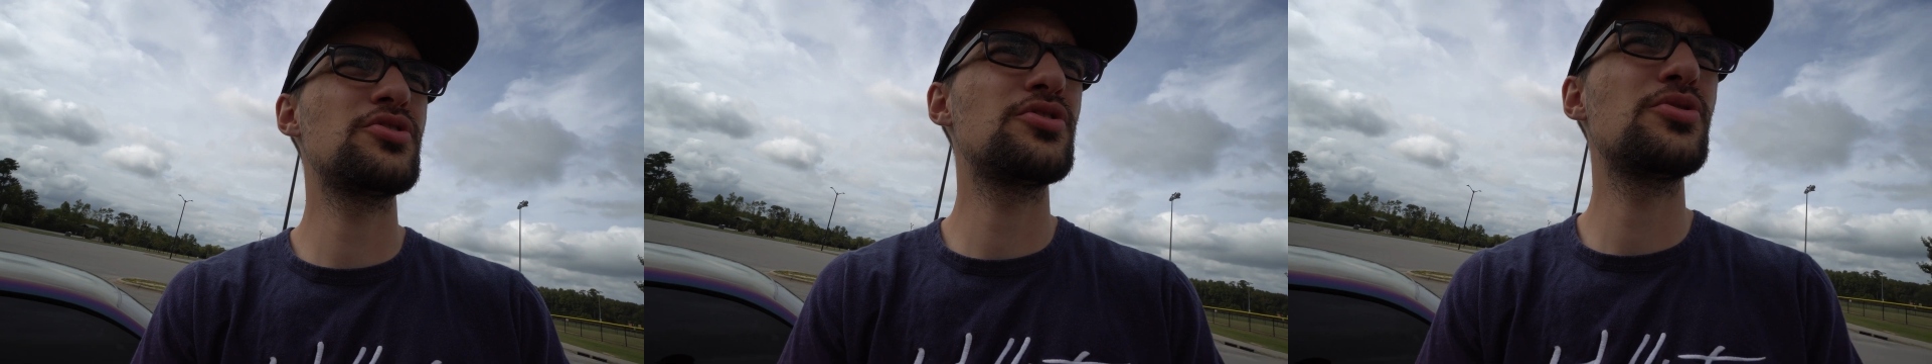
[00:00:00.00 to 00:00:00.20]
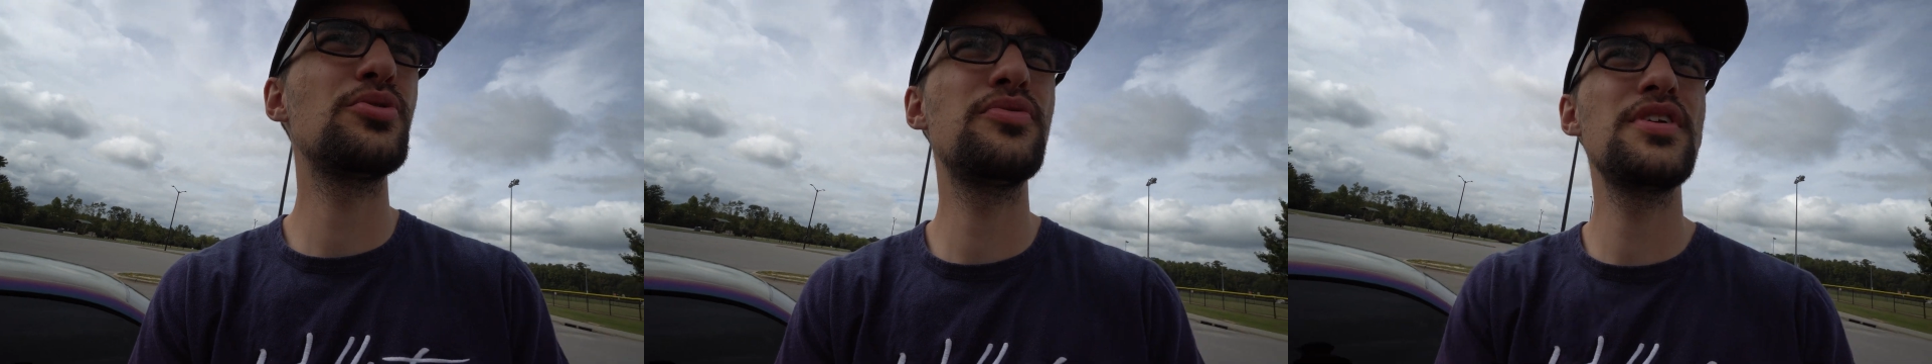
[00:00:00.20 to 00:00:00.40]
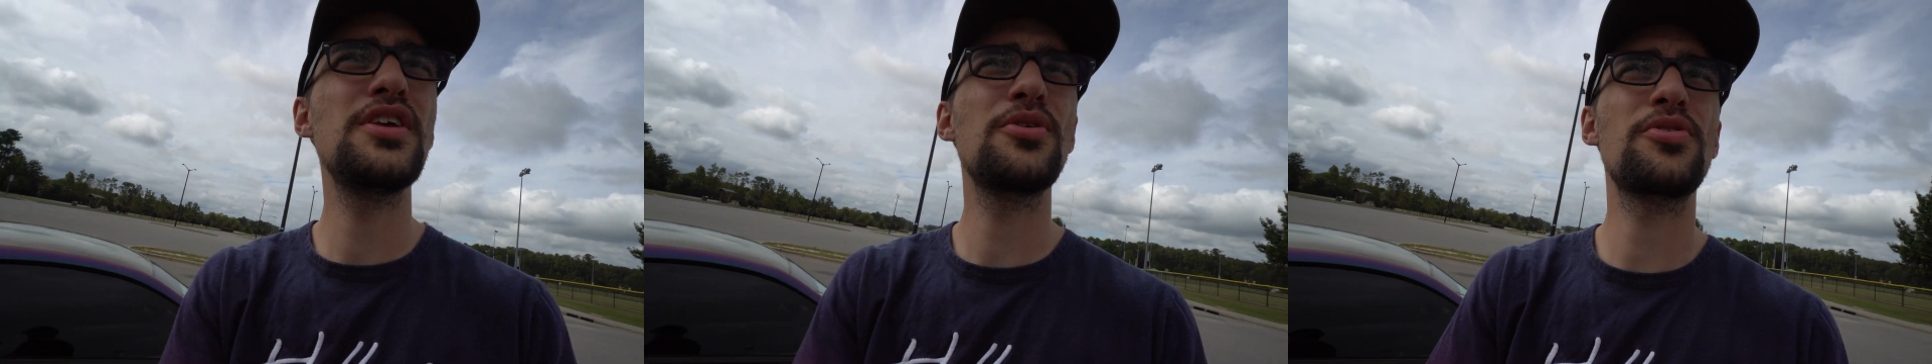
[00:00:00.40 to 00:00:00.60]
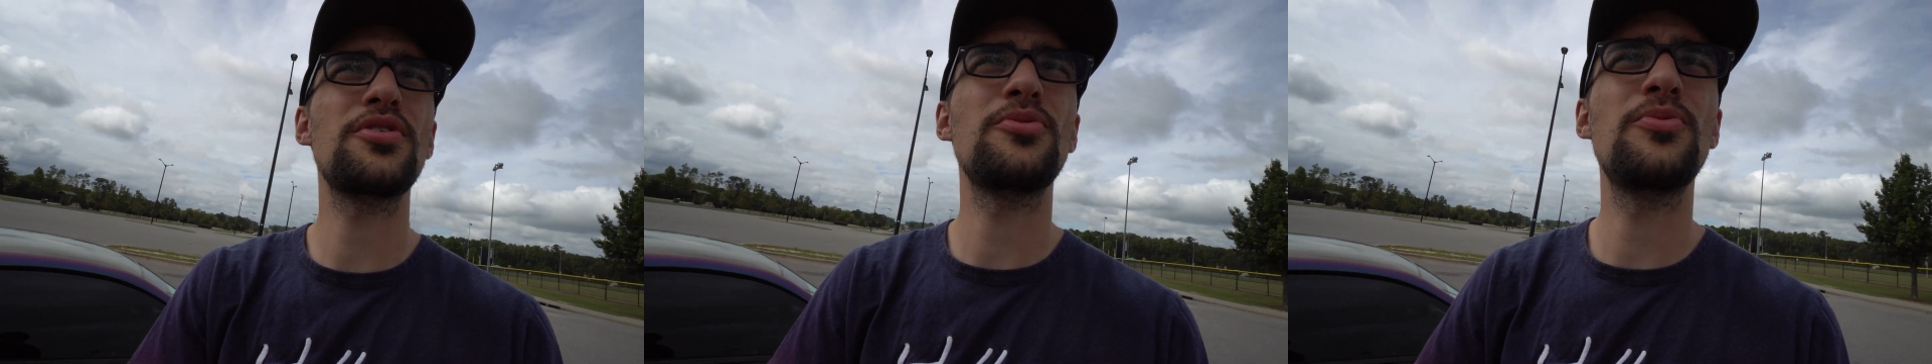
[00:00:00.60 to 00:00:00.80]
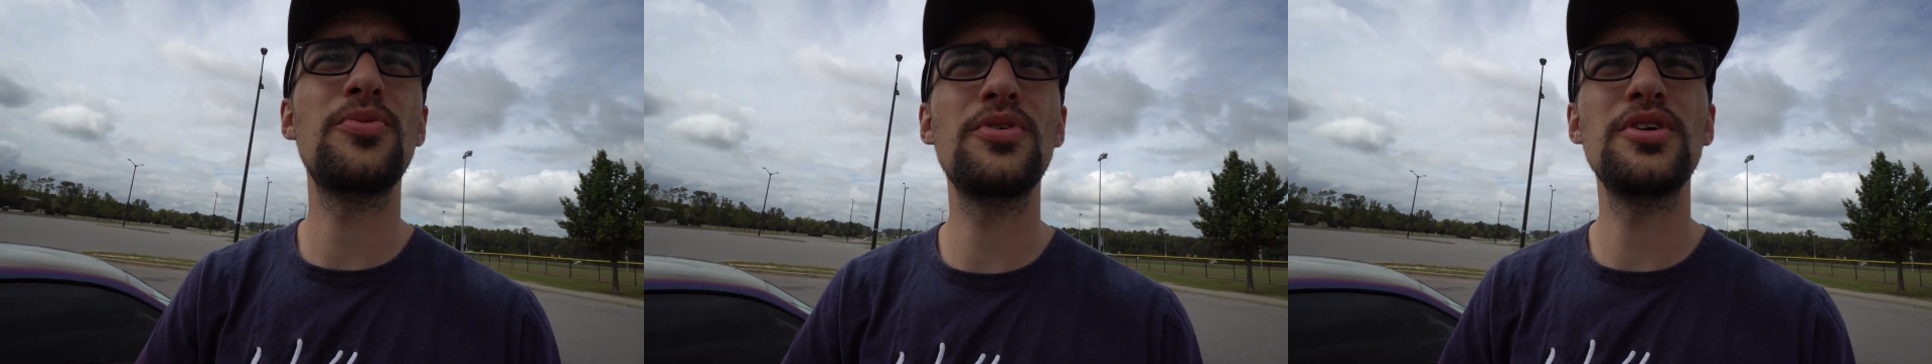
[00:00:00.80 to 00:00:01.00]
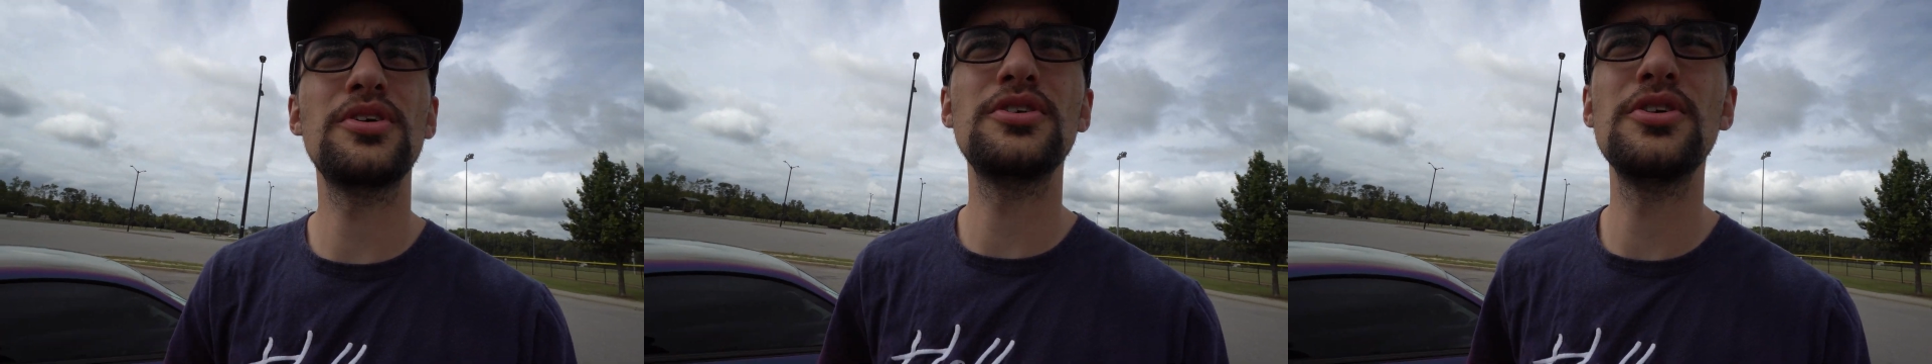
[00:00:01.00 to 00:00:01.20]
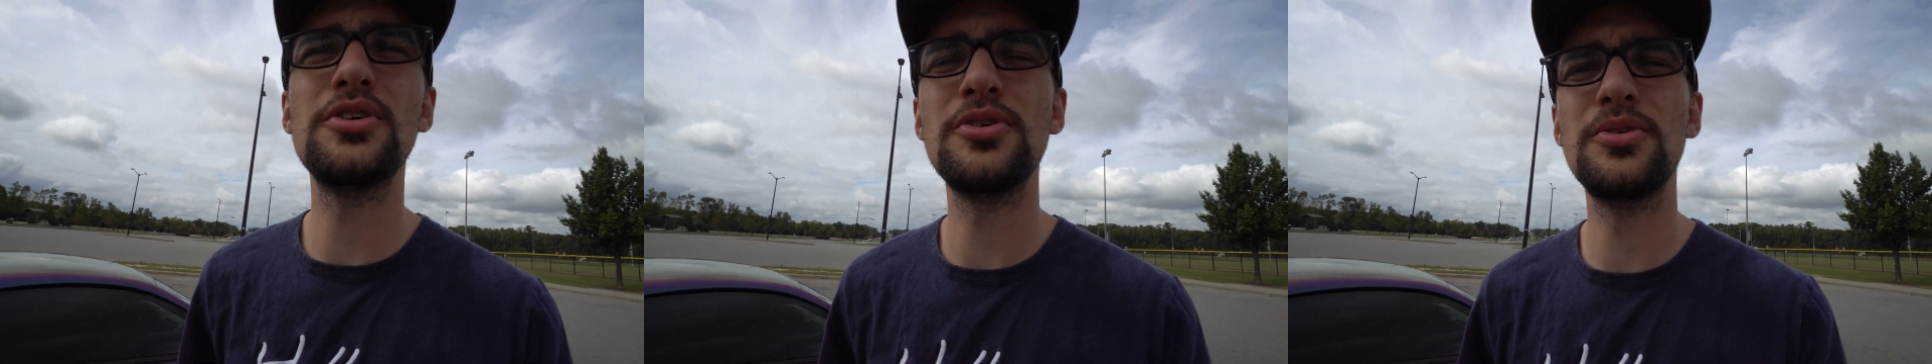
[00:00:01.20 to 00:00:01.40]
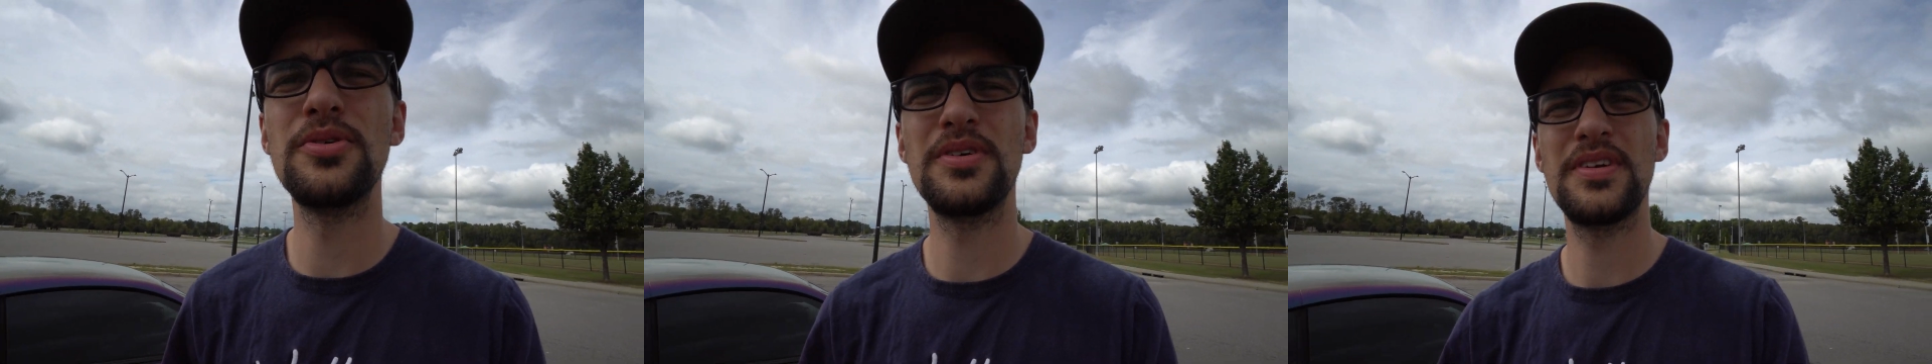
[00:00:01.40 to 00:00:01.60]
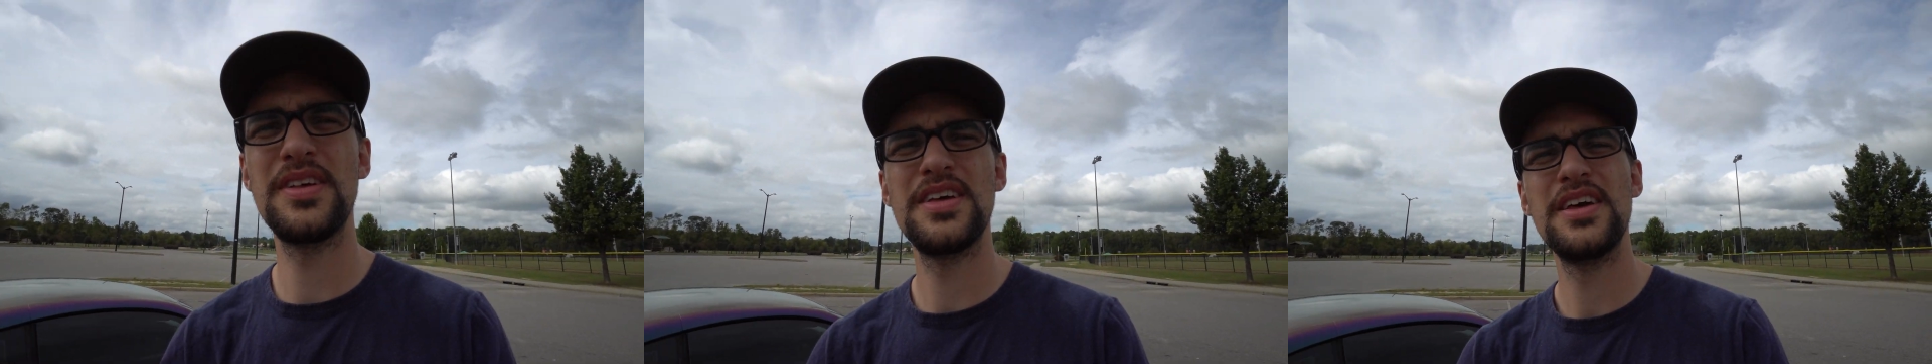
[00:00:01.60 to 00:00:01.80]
2 videos ago